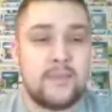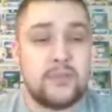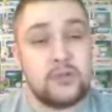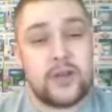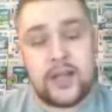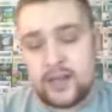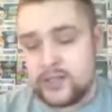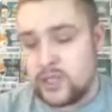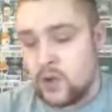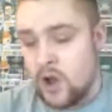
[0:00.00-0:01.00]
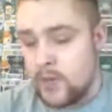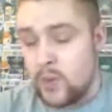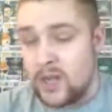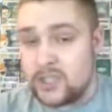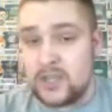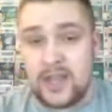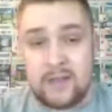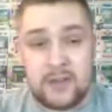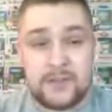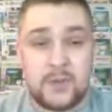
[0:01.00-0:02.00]
Blu-ray. So I'll be watching that,
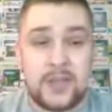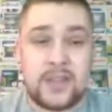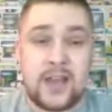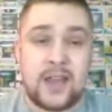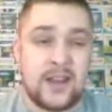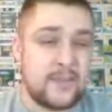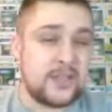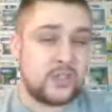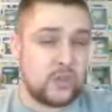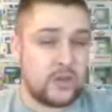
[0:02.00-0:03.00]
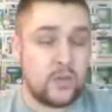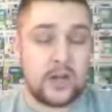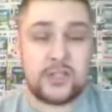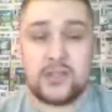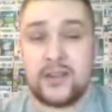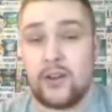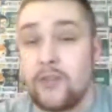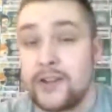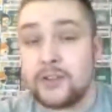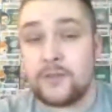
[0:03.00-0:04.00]
reviewing that. And I've been slowly watching the
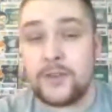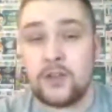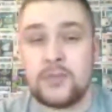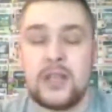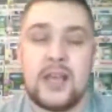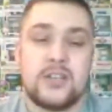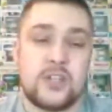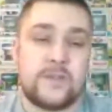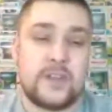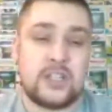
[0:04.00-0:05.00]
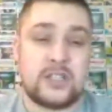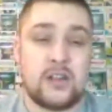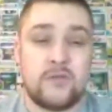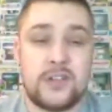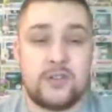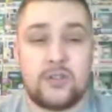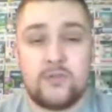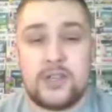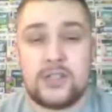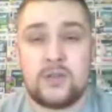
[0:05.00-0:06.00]
Hellraiser films. Just finished Hellraiser
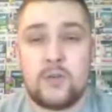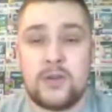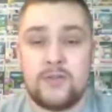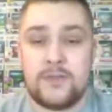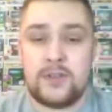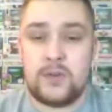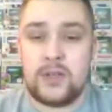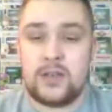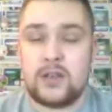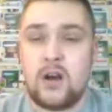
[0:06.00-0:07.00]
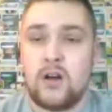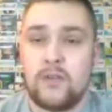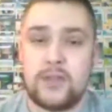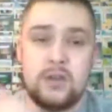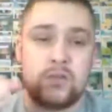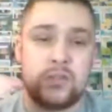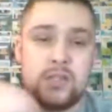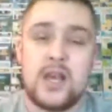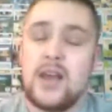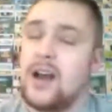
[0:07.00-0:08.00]
3, so I'll be reviewing all of those.
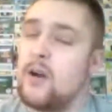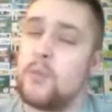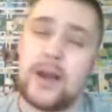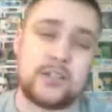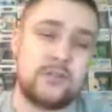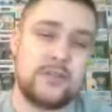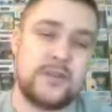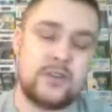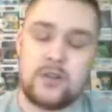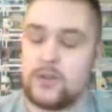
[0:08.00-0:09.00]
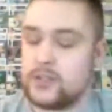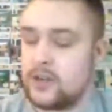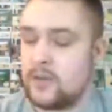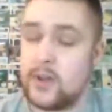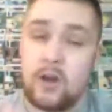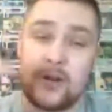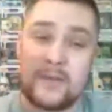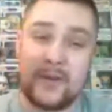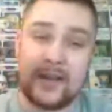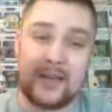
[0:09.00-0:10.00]
I won't actually reviewing all those. Sorry, I'm already
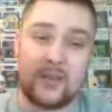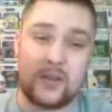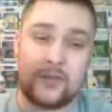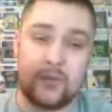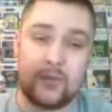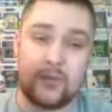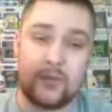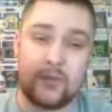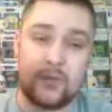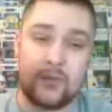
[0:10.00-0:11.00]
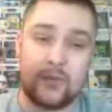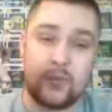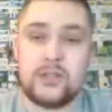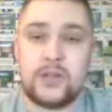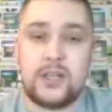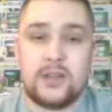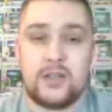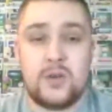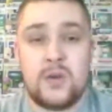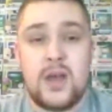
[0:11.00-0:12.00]
ranking those from worst to best, including the
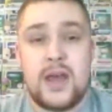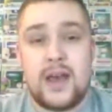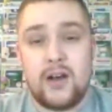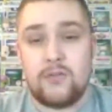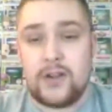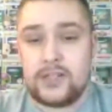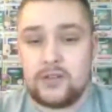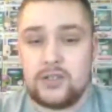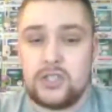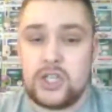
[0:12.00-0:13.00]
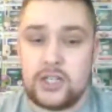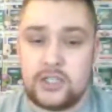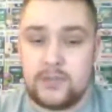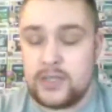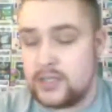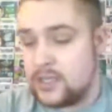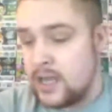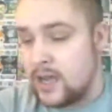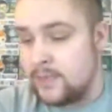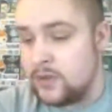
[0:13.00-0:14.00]
new Hellraiser Judgment
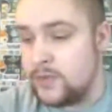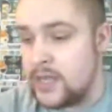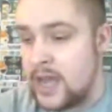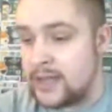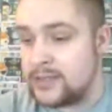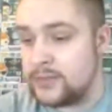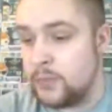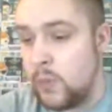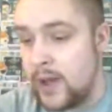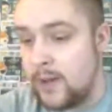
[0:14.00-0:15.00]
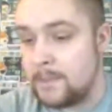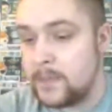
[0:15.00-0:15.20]
movie as well.